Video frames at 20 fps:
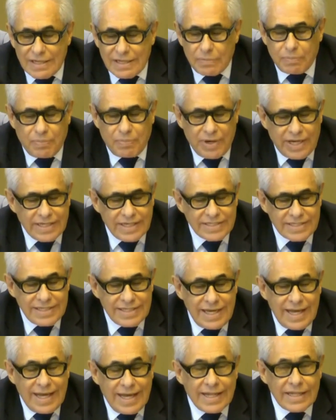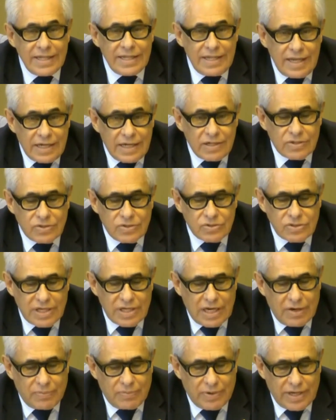still brings little to
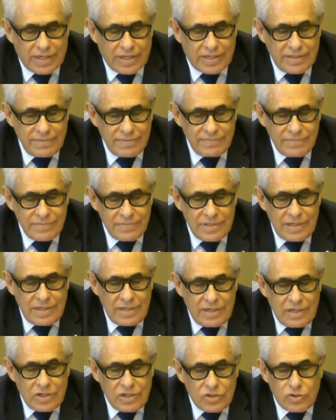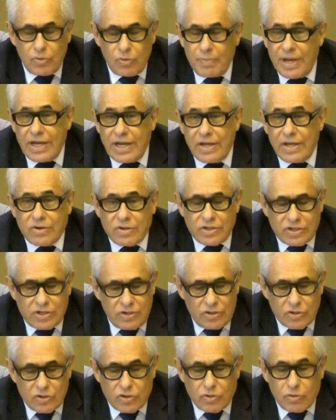celebrate. Too many
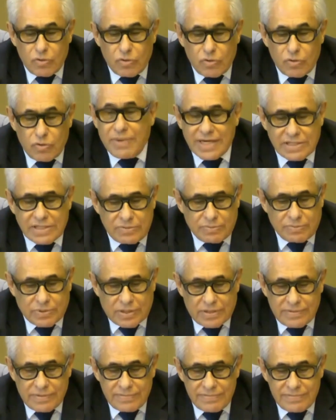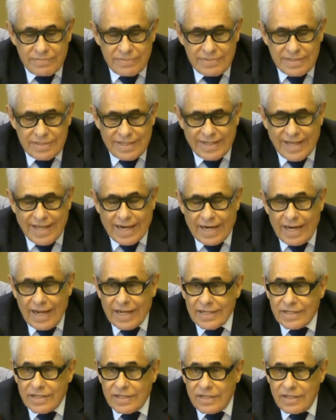continue to be invisible,
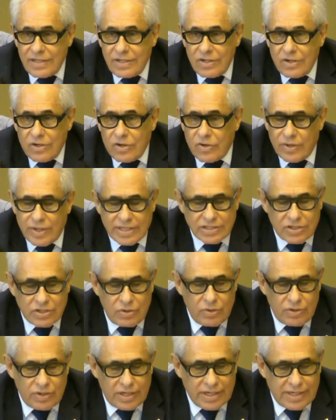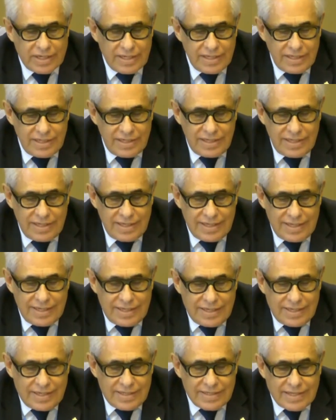neglected, or excluded.
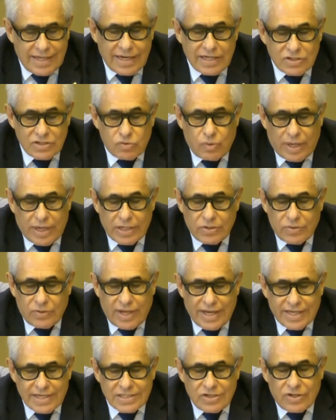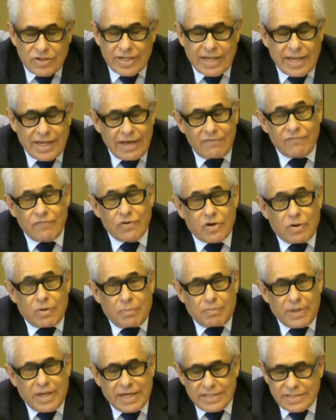That is why today is not a day for
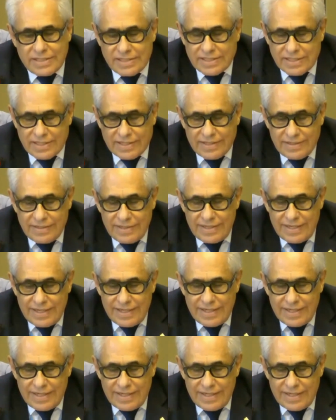complacency.